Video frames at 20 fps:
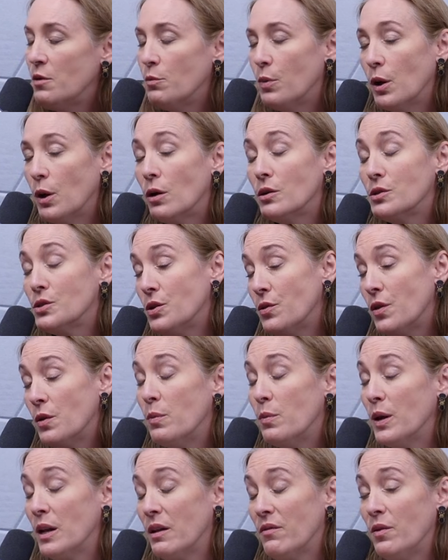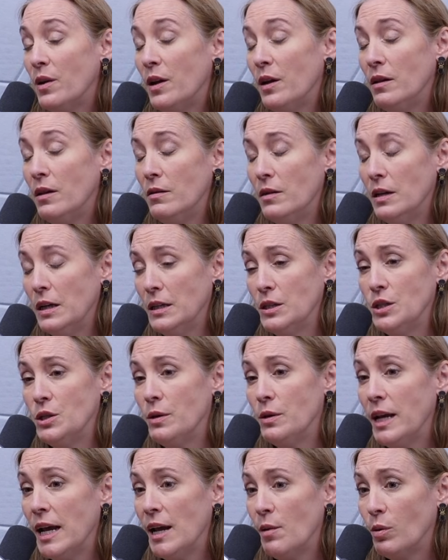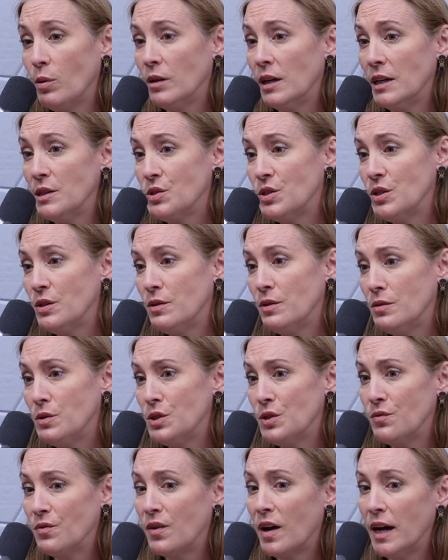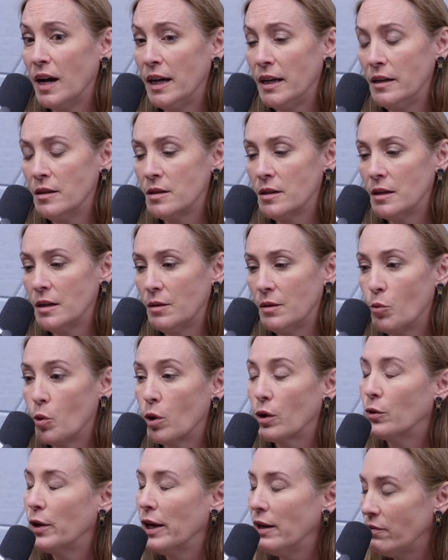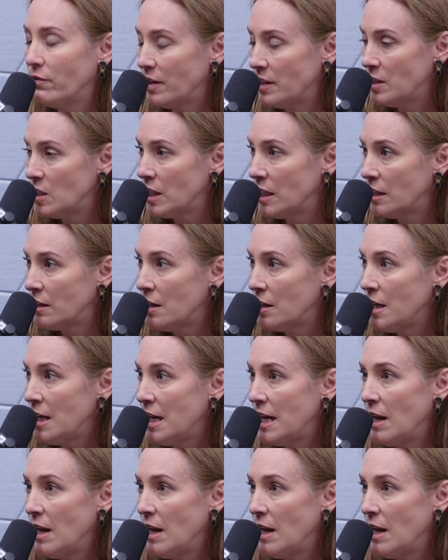but also the benefit uh, to enable us to, to find uh, more grant funding